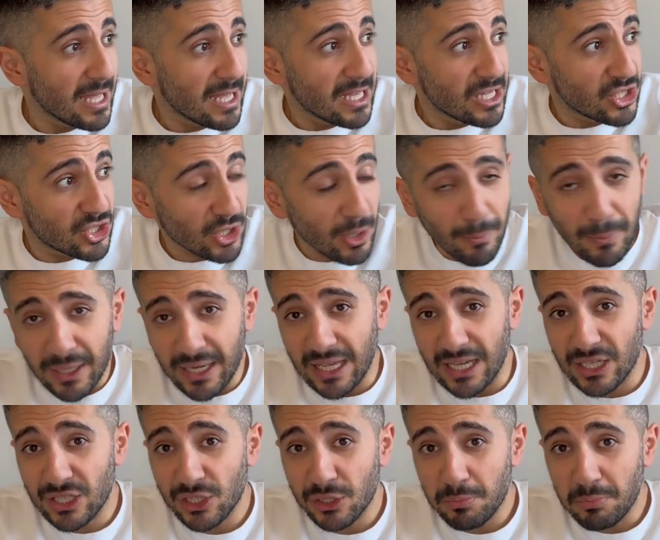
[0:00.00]
Somebody
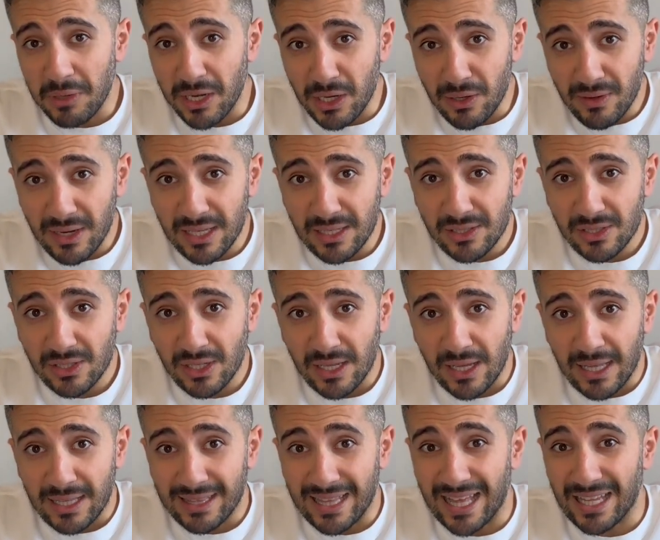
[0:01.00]
experienced,
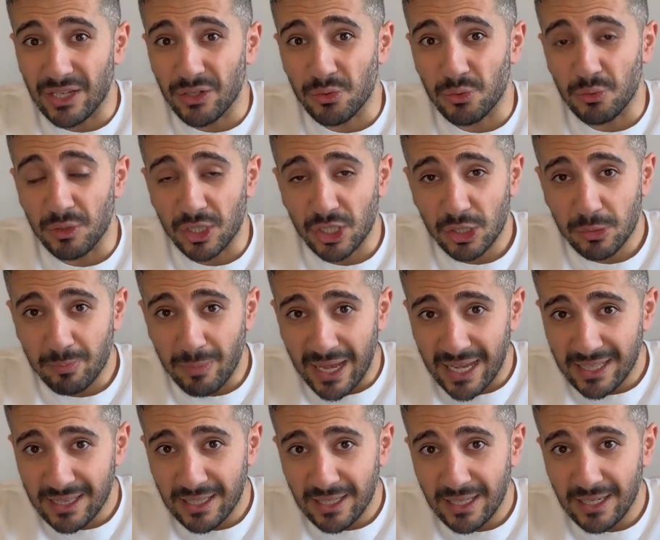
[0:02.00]
that is
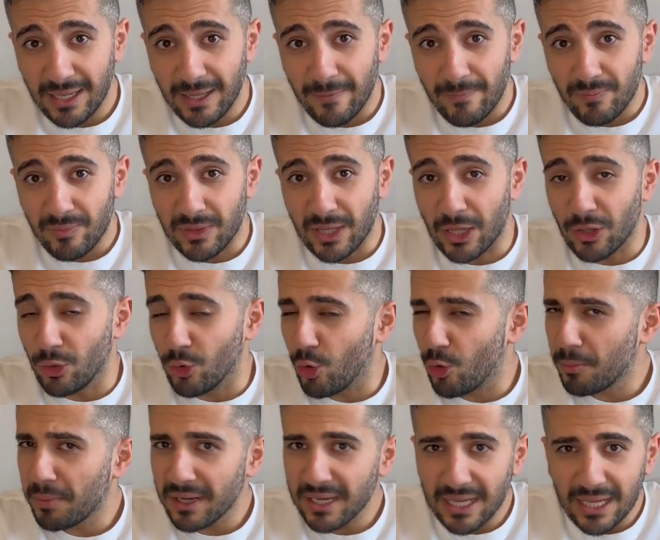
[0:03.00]
respected, that
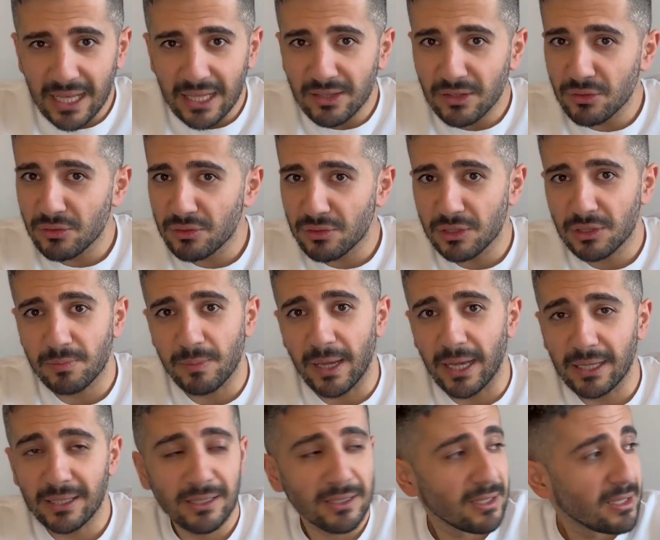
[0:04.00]
nobody can disrespect,